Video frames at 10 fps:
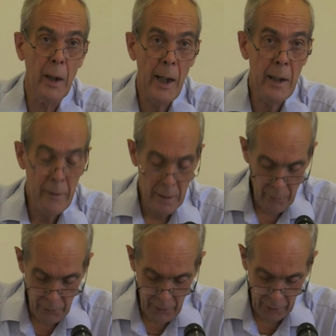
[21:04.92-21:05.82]
the
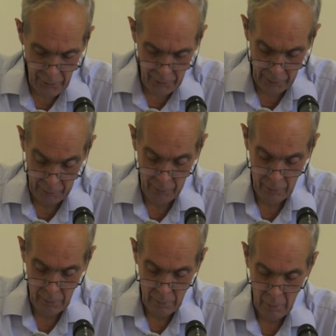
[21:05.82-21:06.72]
1860s,
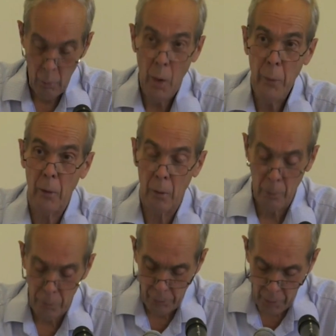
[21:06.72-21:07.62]
whether
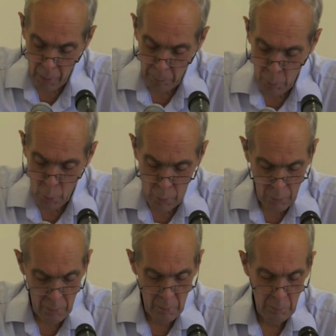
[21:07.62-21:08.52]
of tapu,
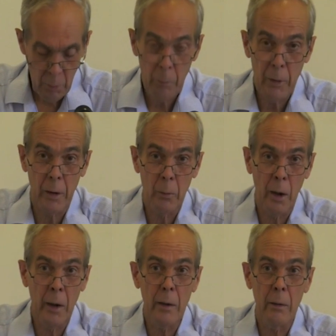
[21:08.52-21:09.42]
property
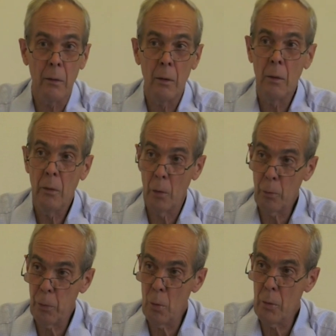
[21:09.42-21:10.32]
right,
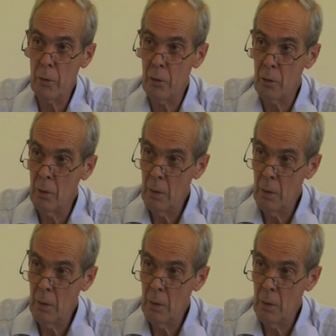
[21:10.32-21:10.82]
nüfus,